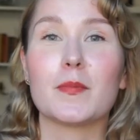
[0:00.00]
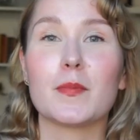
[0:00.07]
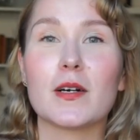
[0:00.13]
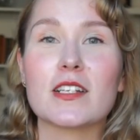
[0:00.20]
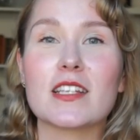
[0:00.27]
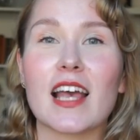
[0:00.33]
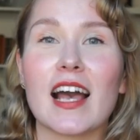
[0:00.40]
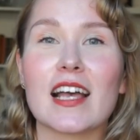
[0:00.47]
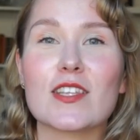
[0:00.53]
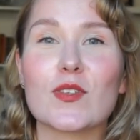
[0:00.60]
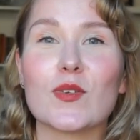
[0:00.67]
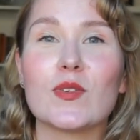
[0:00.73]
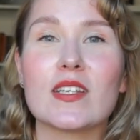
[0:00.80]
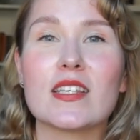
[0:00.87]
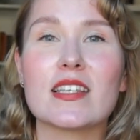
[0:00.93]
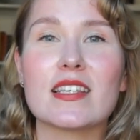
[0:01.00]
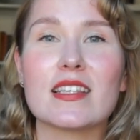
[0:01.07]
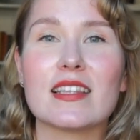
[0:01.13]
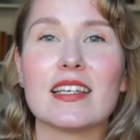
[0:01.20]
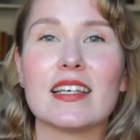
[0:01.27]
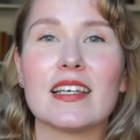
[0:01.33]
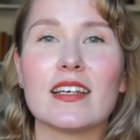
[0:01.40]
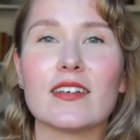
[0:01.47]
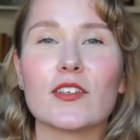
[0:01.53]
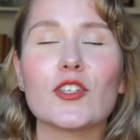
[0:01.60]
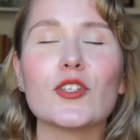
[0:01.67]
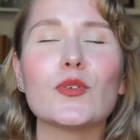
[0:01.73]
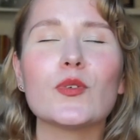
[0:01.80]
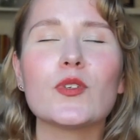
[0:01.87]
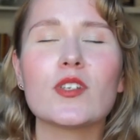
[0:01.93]
But as soon as the
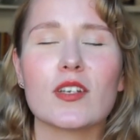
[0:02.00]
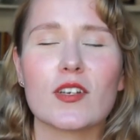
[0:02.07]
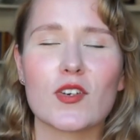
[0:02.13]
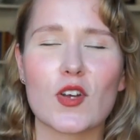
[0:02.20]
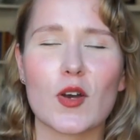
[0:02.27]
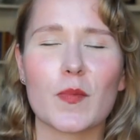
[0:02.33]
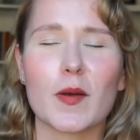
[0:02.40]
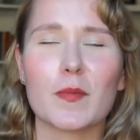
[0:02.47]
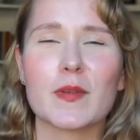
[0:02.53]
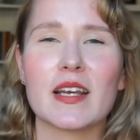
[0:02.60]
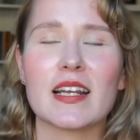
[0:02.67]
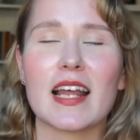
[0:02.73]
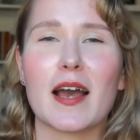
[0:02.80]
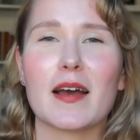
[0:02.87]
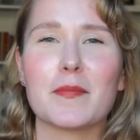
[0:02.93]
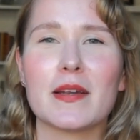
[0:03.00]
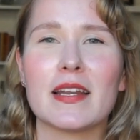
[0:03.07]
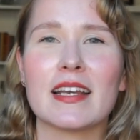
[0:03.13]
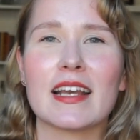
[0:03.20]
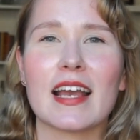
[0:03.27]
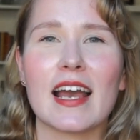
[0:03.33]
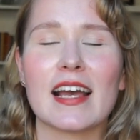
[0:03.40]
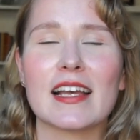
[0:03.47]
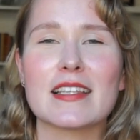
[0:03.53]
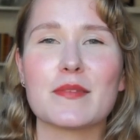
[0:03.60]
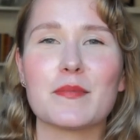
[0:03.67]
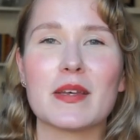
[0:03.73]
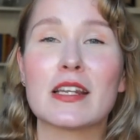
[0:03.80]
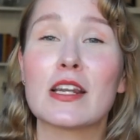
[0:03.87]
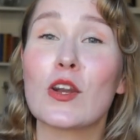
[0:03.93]
huge shop update happening has
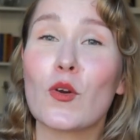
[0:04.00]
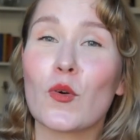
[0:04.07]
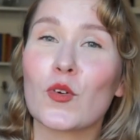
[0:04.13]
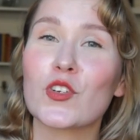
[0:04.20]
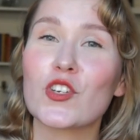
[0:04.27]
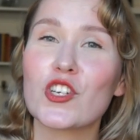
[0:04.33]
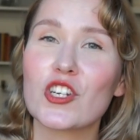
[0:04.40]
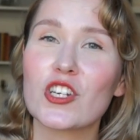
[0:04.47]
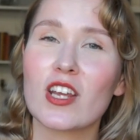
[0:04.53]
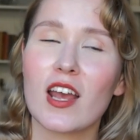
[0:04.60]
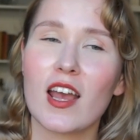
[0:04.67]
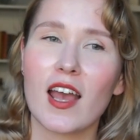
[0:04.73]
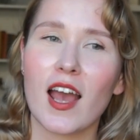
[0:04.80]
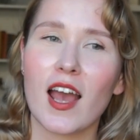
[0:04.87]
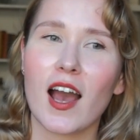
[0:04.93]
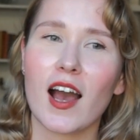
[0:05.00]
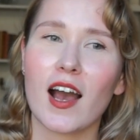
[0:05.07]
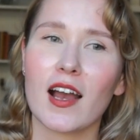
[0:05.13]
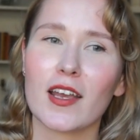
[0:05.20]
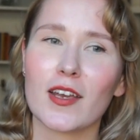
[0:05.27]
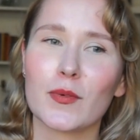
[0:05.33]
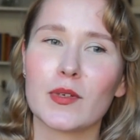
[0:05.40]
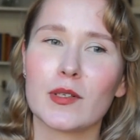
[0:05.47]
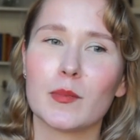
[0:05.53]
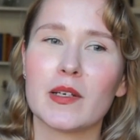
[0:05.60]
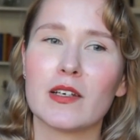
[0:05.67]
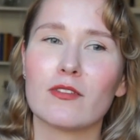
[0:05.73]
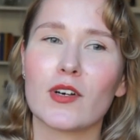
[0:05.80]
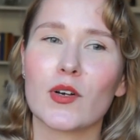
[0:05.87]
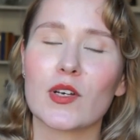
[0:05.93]
been launched, I will
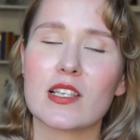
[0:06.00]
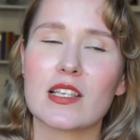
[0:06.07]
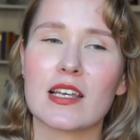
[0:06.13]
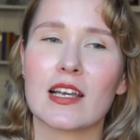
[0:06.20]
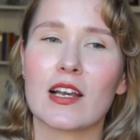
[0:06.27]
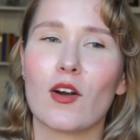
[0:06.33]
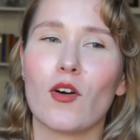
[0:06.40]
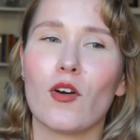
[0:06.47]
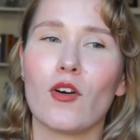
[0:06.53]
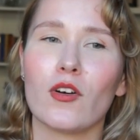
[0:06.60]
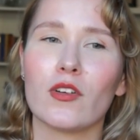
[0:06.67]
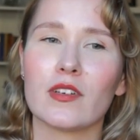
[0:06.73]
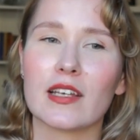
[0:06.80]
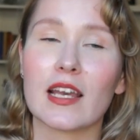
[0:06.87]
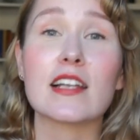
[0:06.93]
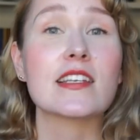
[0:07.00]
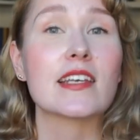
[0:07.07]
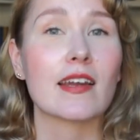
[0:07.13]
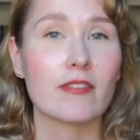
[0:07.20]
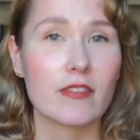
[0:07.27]
be focusing on getting